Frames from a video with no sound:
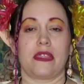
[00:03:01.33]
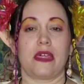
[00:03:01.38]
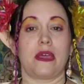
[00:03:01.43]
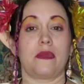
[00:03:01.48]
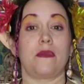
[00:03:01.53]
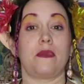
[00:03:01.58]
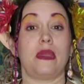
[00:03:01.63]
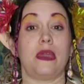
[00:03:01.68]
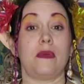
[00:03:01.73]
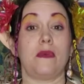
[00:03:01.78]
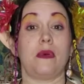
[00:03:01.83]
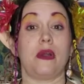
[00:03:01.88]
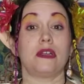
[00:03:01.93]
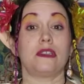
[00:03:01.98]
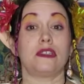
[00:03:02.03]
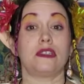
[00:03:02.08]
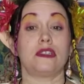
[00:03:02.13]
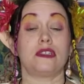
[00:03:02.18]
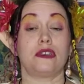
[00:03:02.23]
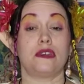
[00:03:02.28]
then we
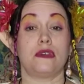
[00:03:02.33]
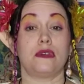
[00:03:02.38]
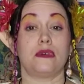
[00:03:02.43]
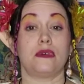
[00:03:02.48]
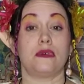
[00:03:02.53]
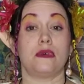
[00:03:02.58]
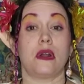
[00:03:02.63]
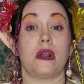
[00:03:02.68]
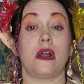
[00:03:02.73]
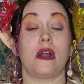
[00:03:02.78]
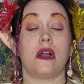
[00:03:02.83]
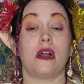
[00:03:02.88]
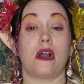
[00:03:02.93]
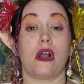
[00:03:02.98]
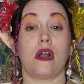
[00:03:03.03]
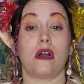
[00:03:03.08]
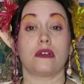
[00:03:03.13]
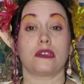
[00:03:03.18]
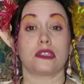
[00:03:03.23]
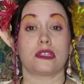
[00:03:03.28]
want to
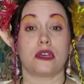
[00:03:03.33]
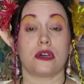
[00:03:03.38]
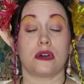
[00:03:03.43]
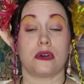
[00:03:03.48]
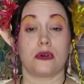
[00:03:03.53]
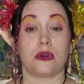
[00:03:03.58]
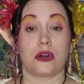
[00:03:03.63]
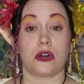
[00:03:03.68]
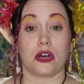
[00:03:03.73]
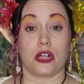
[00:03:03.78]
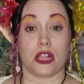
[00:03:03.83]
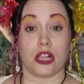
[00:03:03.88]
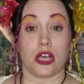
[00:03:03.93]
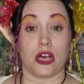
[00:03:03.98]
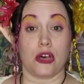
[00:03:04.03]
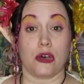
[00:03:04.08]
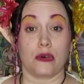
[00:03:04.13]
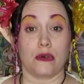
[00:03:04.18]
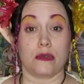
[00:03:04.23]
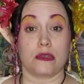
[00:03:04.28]
also
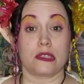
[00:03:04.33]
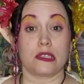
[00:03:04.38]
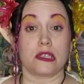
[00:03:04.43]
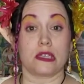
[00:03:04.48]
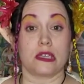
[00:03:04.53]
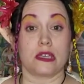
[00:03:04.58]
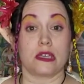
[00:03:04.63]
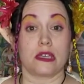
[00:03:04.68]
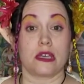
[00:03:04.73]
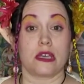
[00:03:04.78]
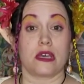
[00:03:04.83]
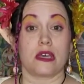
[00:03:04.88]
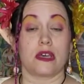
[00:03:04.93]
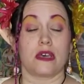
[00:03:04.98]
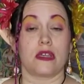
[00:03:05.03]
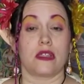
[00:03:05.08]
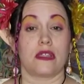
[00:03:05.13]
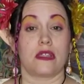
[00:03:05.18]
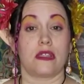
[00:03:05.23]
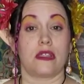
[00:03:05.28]
close
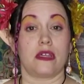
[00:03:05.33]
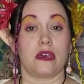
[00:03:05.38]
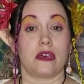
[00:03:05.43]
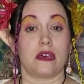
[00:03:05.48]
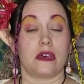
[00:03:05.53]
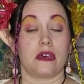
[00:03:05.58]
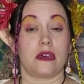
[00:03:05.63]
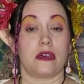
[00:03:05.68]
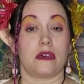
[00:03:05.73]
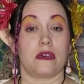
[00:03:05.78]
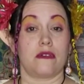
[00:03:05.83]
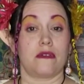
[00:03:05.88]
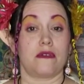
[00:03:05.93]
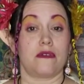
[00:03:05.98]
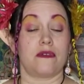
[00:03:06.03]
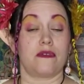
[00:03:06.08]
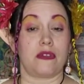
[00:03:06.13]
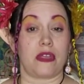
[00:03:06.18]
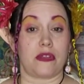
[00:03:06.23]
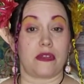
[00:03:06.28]
the
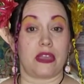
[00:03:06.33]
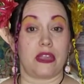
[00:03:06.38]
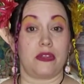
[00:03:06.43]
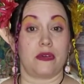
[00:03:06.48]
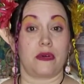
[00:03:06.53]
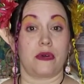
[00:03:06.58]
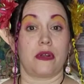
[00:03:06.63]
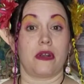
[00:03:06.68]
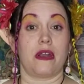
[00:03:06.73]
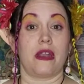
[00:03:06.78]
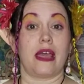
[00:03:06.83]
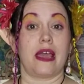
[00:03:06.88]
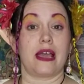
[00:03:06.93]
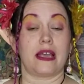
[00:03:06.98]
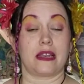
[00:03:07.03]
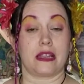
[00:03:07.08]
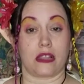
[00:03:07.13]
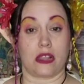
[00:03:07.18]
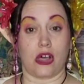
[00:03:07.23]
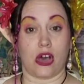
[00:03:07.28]
fairy door
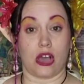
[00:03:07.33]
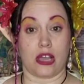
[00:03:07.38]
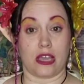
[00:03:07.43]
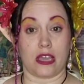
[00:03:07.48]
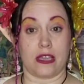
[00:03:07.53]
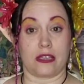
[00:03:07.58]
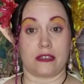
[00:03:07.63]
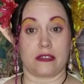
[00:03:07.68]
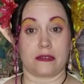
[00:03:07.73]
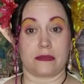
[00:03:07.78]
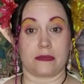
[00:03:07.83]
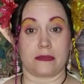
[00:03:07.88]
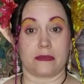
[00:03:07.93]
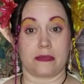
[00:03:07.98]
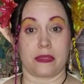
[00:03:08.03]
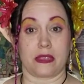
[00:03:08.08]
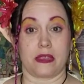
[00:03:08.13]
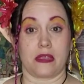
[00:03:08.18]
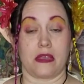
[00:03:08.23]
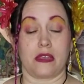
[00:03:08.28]
and lock it.
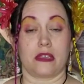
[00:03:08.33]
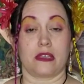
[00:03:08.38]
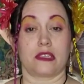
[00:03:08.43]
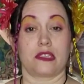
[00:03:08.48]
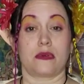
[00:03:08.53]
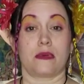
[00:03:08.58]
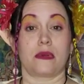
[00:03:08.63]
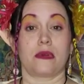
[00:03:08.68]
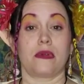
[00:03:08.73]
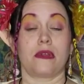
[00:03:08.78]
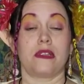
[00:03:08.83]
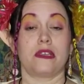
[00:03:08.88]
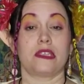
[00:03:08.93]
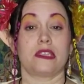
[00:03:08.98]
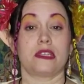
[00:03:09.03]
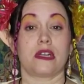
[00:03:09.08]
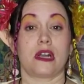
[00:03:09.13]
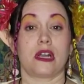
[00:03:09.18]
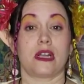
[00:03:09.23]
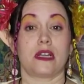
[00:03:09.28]
So we're going to
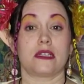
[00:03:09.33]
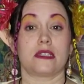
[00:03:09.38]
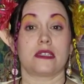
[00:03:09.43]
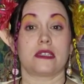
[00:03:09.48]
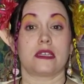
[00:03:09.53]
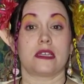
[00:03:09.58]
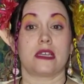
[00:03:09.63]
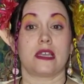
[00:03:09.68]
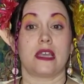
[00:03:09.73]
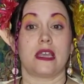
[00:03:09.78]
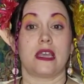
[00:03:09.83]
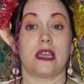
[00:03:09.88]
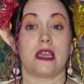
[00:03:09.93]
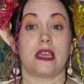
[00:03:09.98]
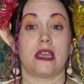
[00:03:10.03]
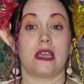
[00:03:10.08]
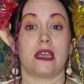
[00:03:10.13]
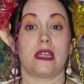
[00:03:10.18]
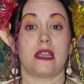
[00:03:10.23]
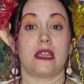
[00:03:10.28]
start
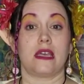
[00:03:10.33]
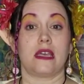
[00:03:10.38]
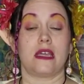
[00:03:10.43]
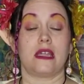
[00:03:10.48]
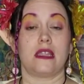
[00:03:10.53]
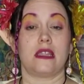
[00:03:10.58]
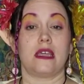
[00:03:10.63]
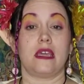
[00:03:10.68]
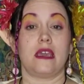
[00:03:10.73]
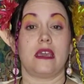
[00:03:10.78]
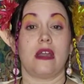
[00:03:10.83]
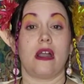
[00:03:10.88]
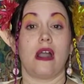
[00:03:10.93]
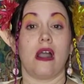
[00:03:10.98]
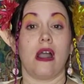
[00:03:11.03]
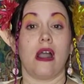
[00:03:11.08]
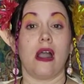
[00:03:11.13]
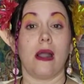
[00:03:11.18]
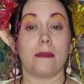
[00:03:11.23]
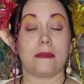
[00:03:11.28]
in the
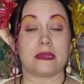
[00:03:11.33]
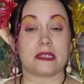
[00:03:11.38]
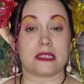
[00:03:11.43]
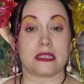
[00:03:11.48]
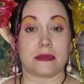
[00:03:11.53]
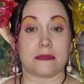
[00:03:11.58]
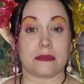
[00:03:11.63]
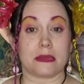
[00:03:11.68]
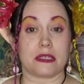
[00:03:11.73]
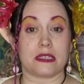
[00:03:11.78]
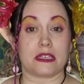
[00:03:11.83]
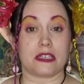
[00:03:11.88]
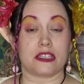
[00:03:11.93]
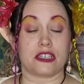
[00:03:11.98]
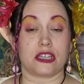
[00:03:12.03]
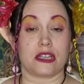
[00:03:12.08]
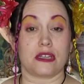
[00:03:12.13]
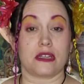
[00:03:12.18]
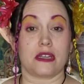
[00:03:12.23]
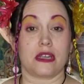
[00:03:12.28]
opposite
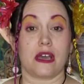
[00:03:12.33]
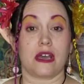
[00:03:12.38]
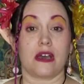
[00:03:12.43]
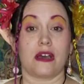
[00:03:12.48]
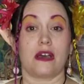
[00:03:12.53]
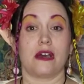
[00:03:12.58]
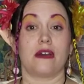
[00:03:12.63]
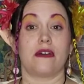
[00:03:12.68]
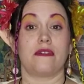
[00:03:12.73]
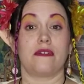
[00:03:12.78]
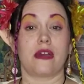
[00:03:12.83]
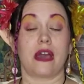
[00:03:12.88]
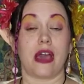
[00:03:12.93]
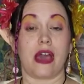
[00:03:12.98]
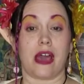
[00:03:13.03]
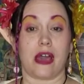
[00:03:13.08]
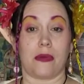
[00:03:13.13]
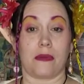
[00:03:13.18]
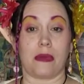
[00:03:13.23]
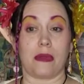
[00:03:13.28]
position of
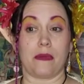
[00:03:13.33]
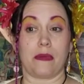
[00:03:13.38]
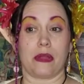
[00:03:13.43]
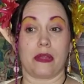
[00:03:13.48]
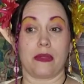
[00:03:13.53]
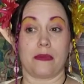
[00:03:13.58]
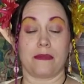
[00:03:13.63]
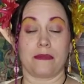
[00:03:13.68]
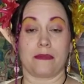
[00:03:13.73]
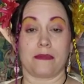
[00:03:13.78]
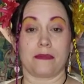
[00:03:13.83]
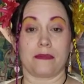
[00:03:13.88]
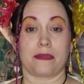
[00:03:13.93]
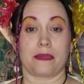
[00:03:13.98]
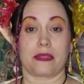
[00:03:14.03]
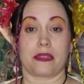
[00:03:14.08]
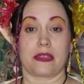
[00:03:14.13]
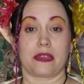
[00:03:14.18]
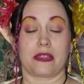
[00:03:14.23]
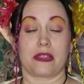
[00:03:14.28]
how we were,
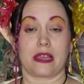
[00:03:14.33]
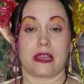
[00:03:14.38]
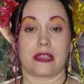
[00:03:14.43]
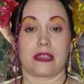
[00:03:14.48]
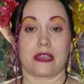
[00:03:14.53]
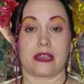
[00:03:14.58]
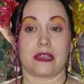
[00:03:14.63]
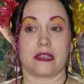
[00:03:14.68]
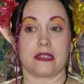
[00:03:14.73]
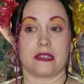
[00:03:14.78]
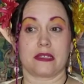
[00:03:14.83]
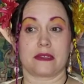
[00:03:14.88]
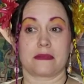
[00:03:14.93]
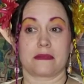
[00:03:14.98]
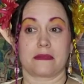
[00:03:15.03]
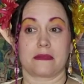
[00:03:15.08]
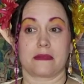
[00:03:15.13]
like this,